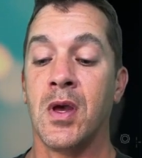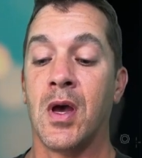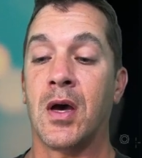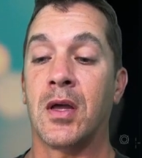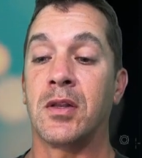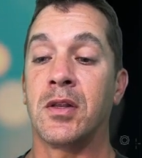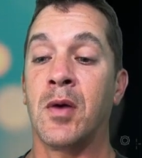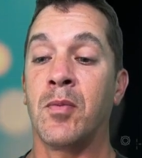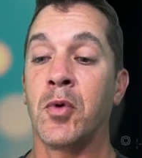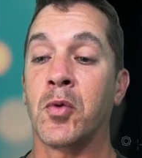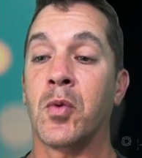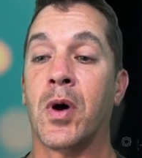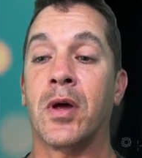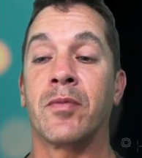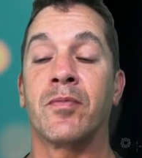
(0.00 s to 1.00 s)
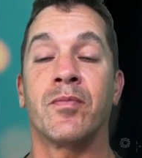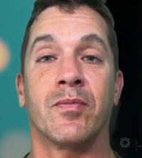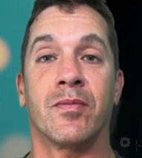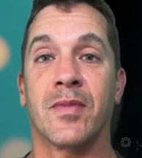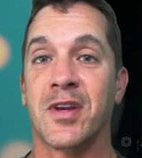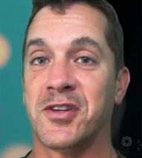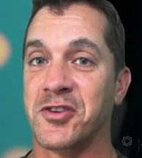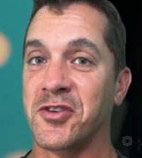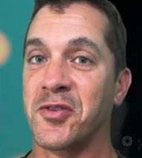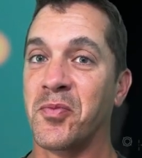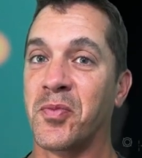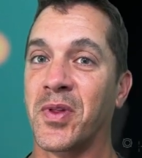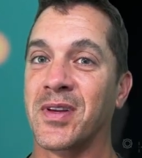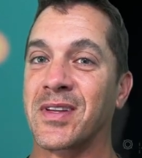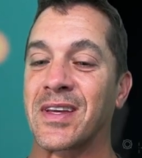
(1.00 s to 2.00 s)
Uh, number one, make sure you're
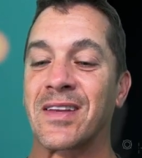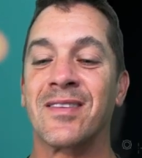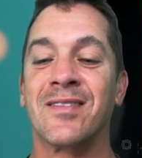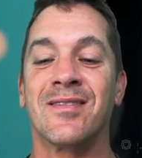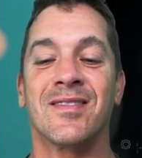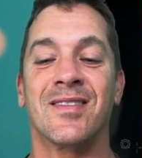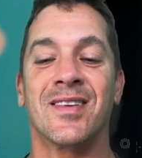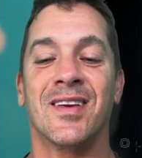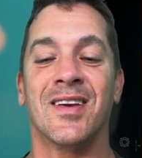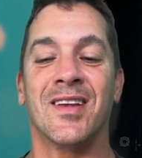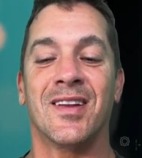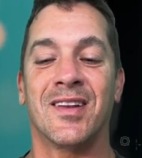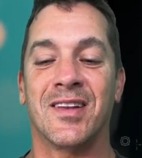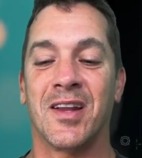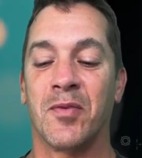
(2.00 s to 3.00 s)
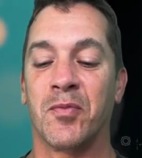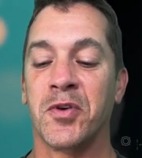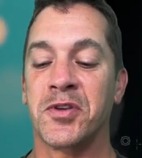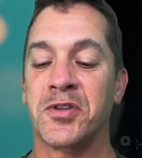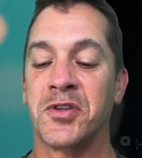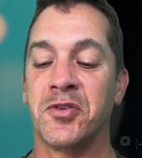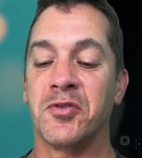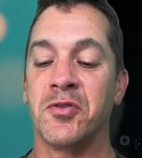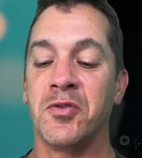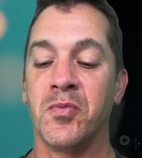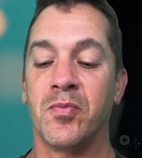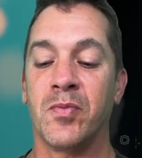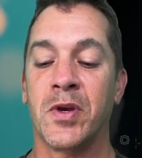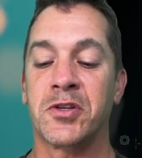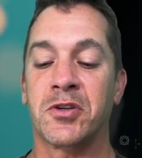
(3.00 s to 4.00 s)
plugged in. Number two,
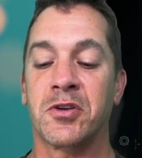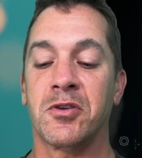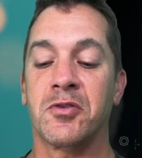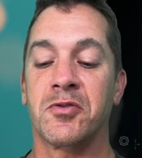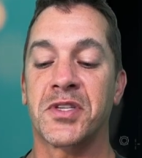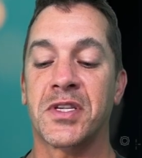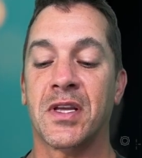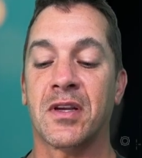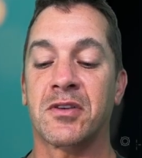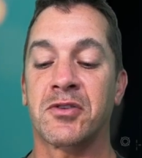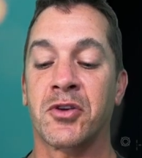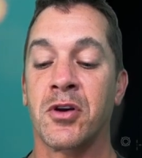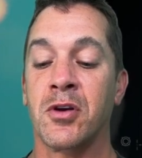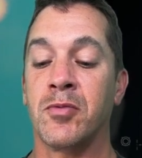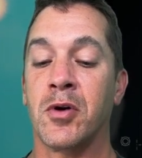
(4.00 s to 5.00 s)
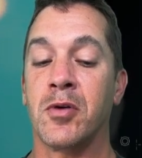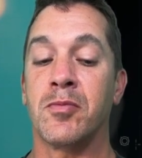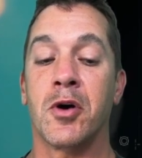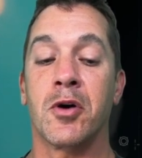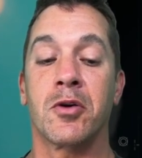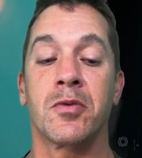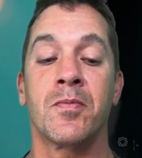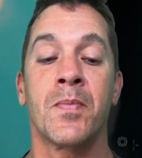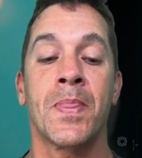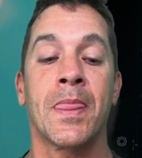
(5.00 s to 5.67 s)
make sure you select turbo mode.